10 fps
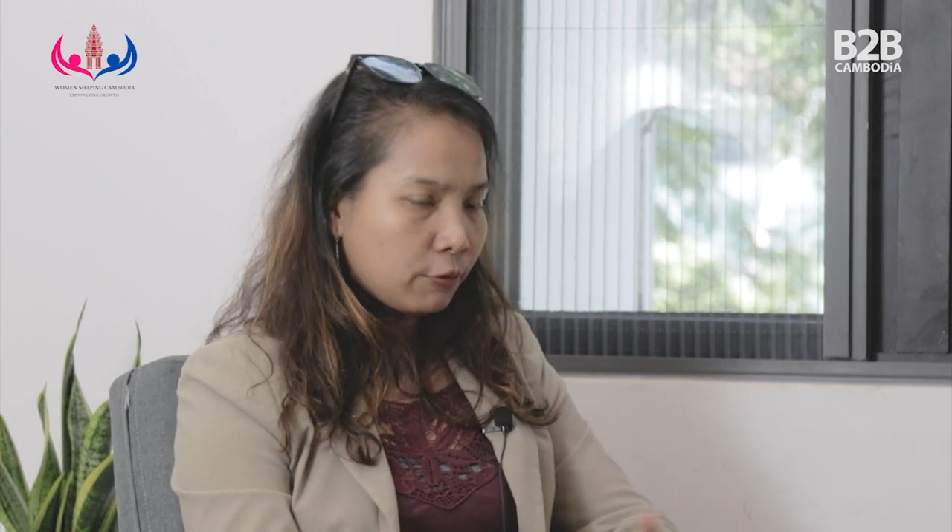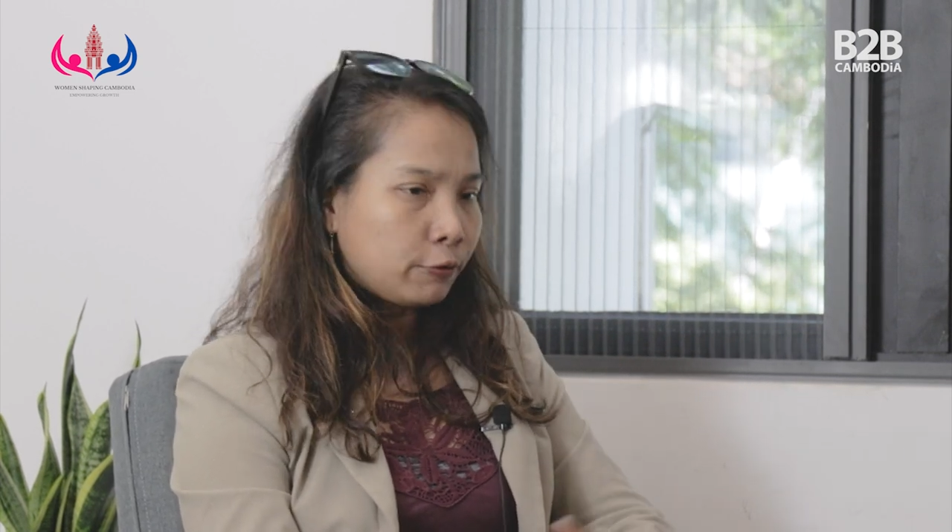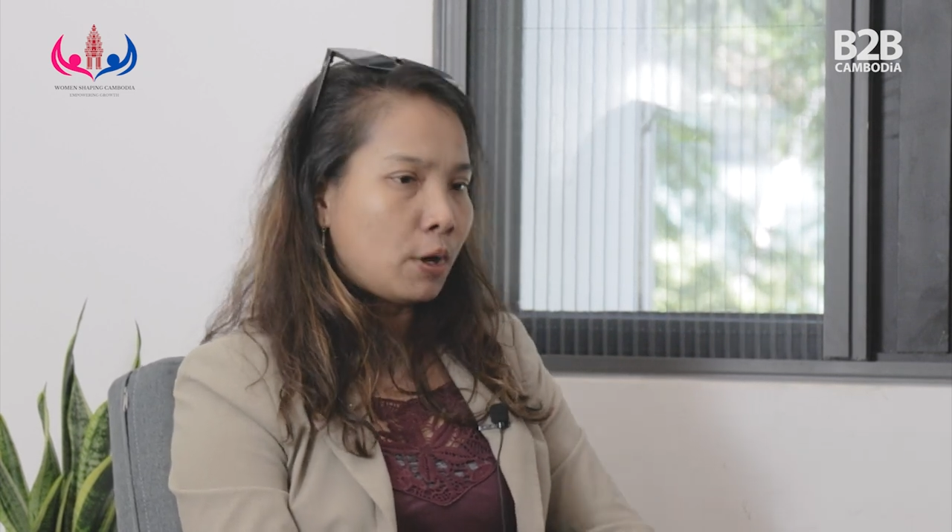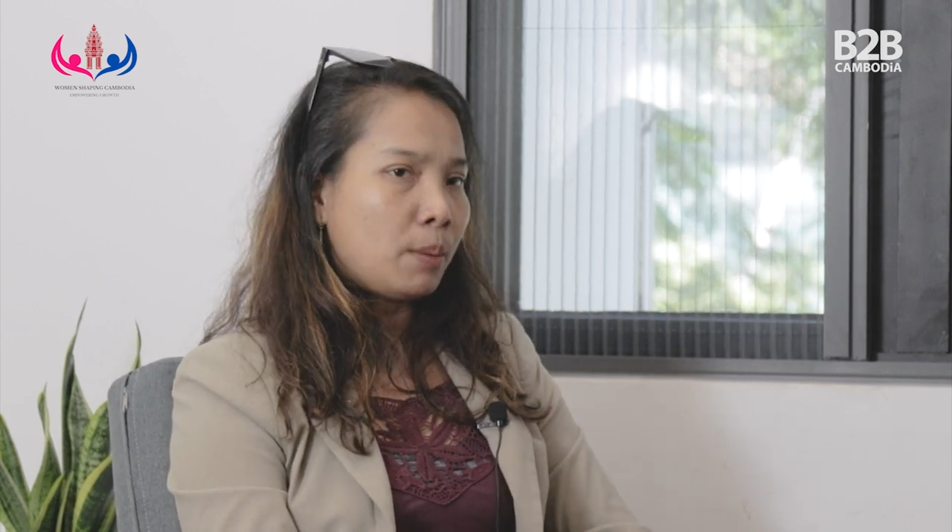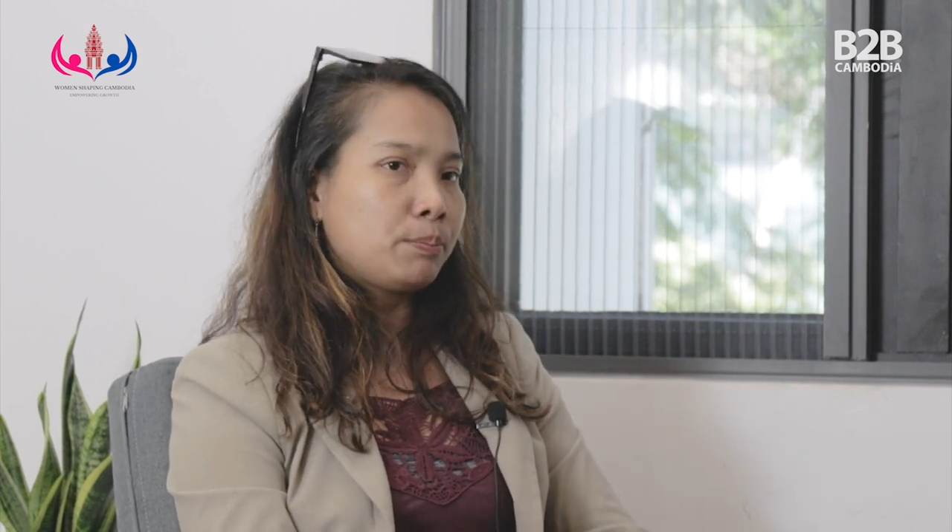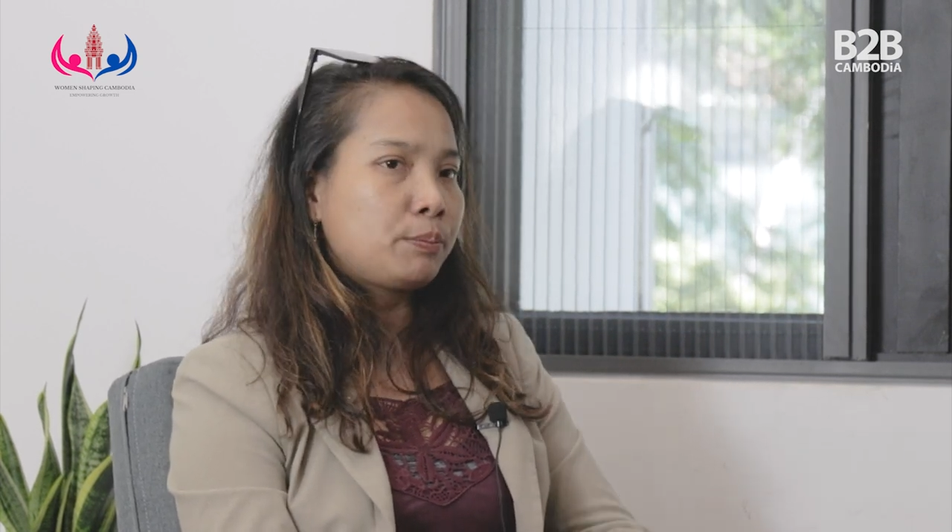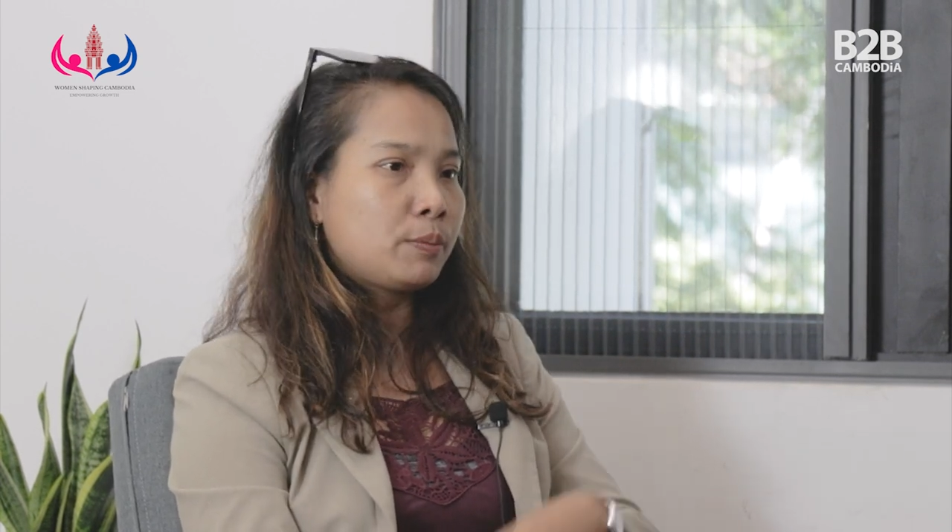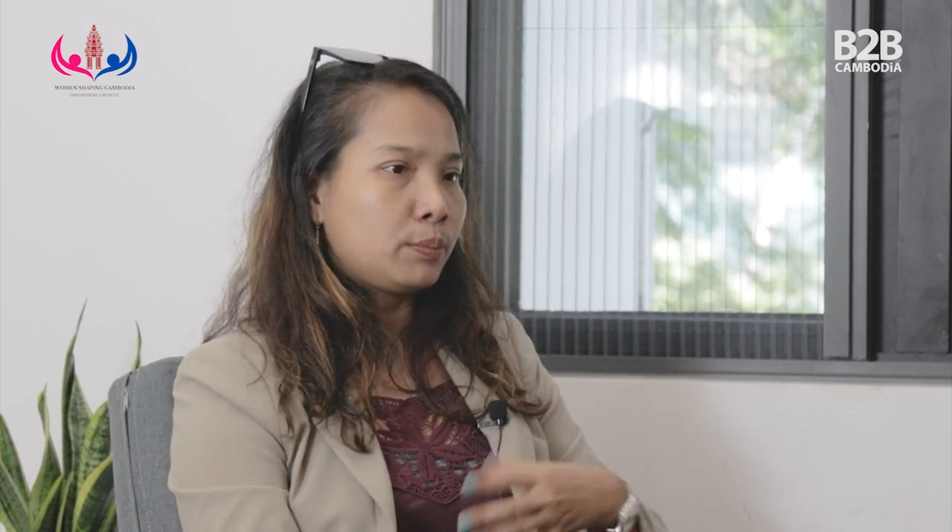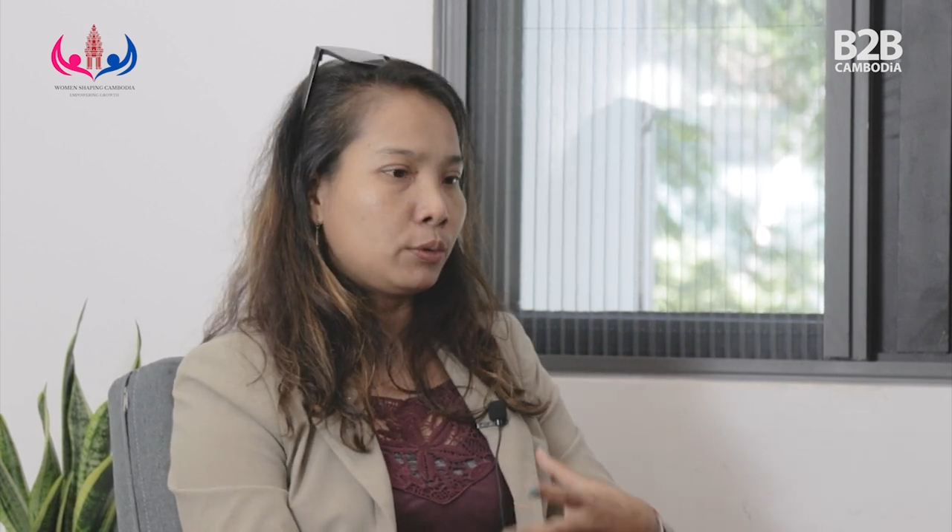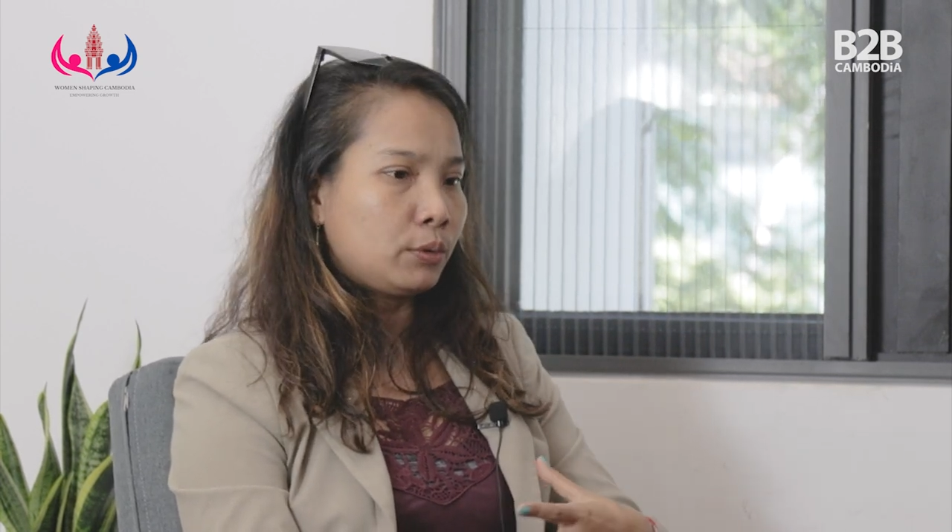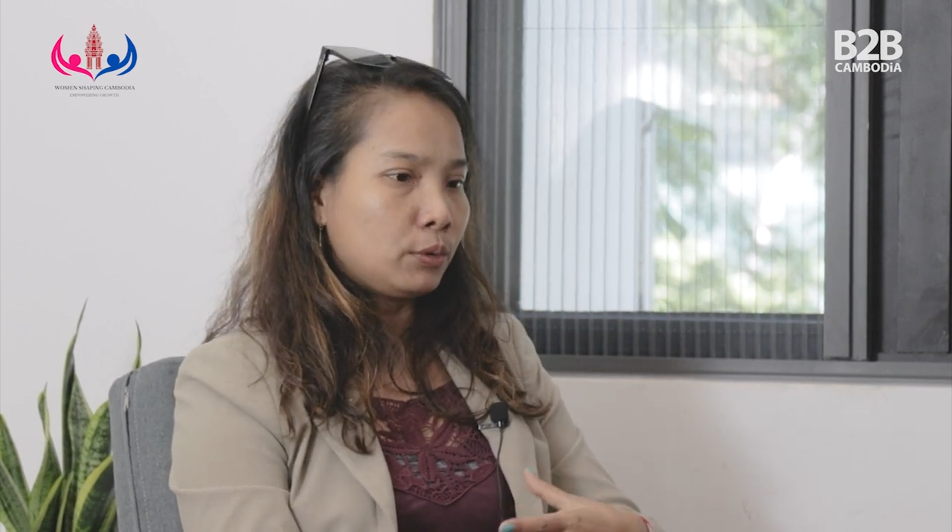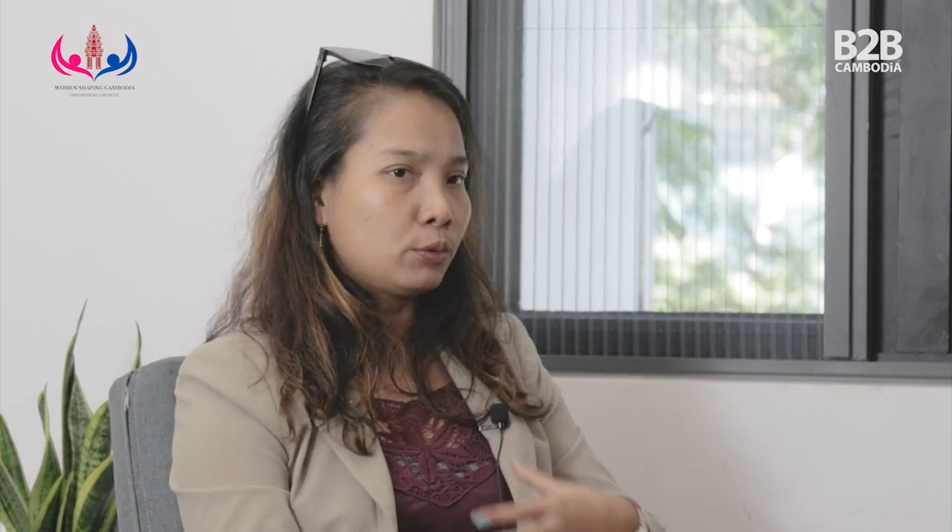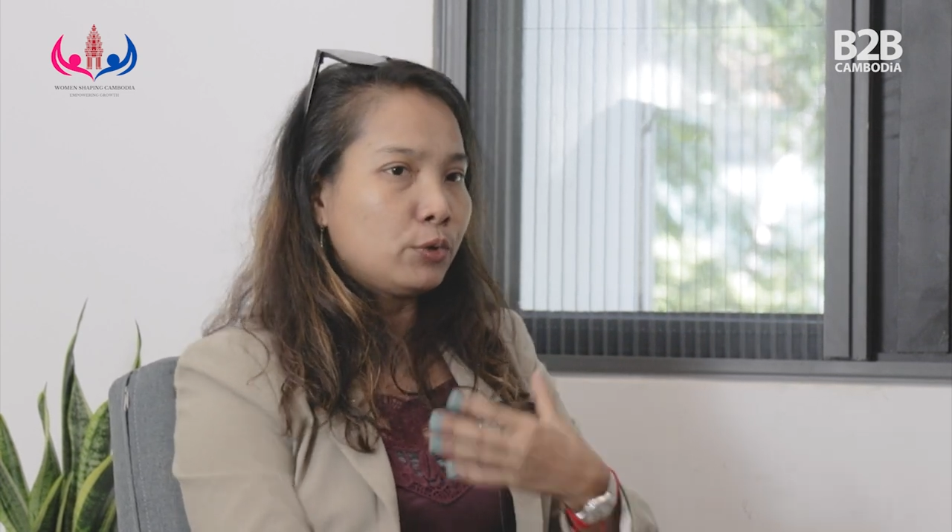from people